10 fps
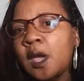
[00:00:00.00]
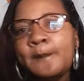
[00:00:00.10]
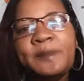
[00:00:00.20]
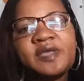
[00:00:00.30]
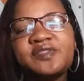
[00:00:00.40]

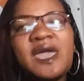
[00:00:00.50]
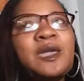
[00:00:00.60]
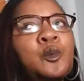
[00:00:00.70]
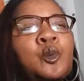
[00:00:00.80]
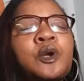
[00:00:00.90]
but
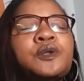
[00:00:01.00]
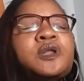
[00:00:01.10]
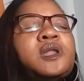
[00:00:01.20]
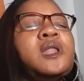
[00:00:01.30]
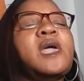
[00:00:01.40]
they were
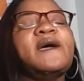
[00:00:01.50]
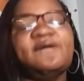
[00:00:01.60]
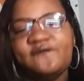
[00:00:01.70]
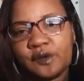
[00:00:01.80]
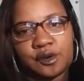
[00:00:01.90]

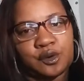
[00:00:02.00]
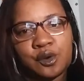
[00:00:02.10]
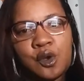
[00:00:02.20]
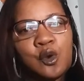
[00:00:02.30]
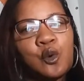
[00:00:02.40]
never
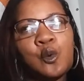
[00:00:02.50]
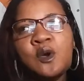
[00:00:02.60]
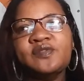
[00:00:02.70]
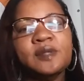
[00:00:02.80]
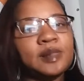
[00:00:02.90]

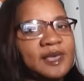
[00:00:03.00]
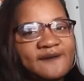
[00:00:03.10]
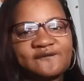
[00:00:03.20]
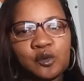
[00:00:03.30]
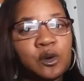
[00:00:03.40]
on the
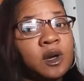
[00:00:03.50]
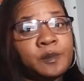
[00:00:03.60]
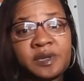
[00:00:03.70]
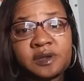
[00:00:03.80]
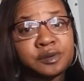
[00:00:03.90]
level
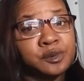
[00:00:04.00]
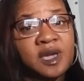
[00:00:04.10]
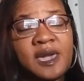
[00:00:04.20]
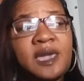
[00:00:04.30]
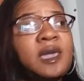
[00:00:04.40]
of
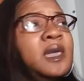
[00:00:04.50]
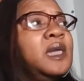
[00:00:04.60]
B2K.